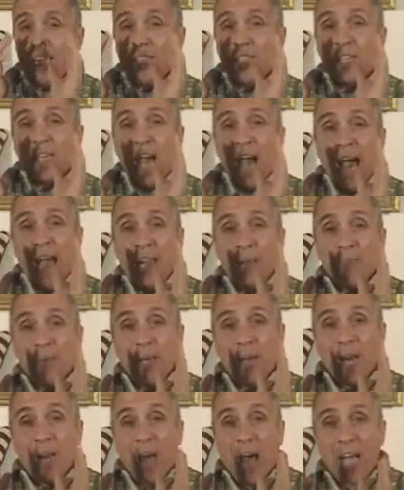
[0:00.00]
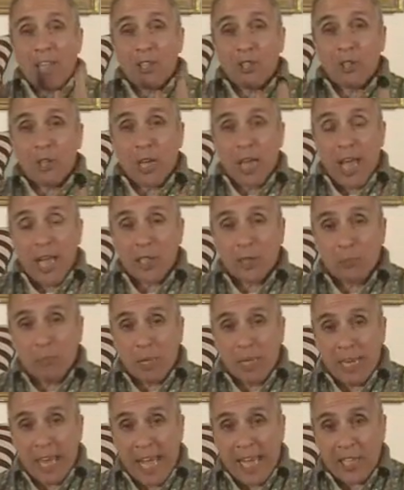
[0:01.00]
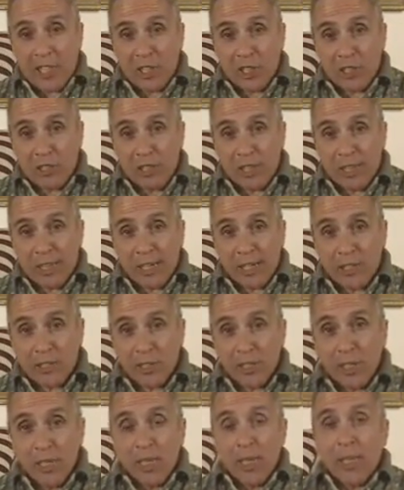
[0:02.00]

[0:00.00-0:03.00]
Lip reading: there's got to be a logical explanation to this.